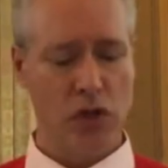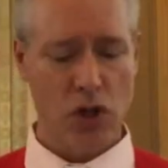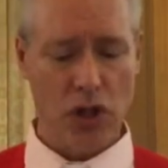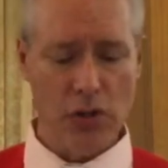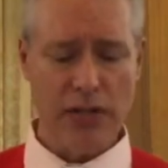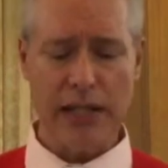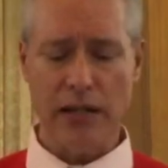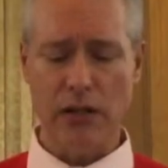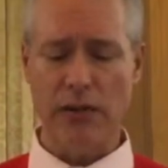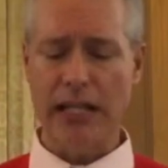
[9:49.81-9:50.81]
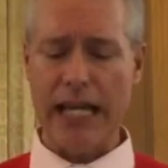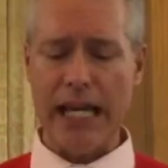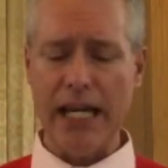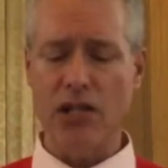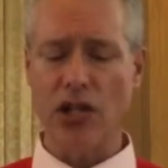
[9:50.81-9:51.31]
choosing to
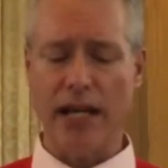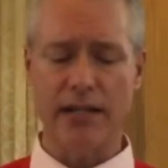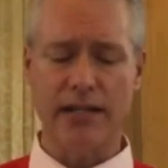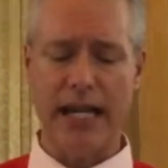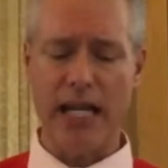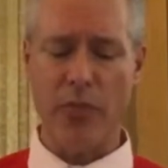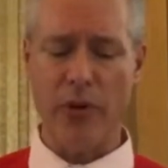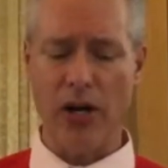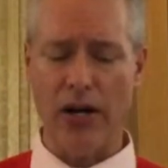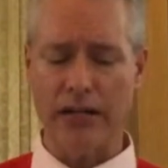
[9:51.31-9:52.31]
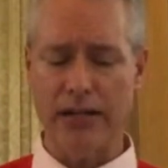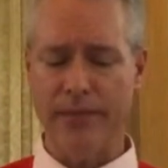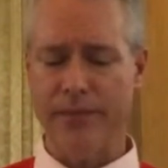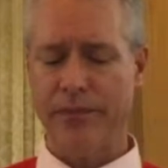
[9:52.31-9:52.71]
engage and to take part,